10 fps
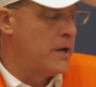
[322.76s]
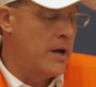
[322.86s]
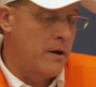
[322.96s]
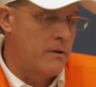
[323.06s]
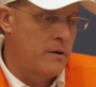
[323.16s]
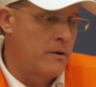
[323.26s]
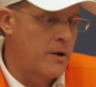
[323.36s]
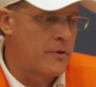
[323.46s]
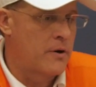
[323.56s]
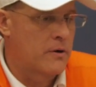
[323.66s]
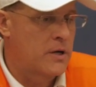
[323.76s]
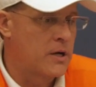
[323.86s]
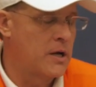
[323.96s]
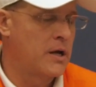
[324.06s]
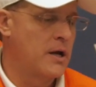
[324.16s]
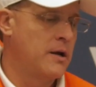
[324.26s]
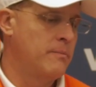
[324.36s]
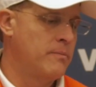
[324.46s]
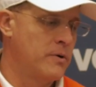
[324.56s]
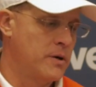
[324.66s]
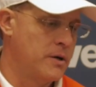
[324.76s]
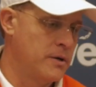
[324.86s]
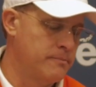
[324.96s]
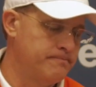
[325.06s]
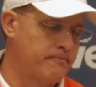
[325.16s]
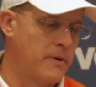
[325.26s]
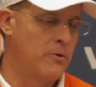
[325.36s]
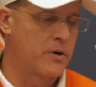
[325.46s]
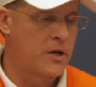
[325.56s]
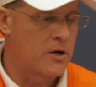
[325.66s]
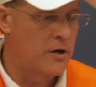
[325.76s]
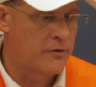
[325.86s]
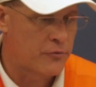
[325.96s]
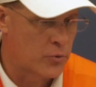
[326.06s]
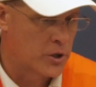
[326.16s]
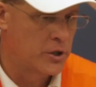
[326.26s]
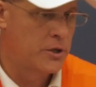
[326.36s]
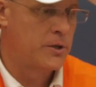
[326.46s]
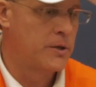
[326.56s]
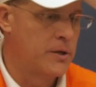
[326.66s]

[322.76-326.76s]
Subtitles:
Yeah, and, you know, I thought our kicking game, you know, our kickoffs were good.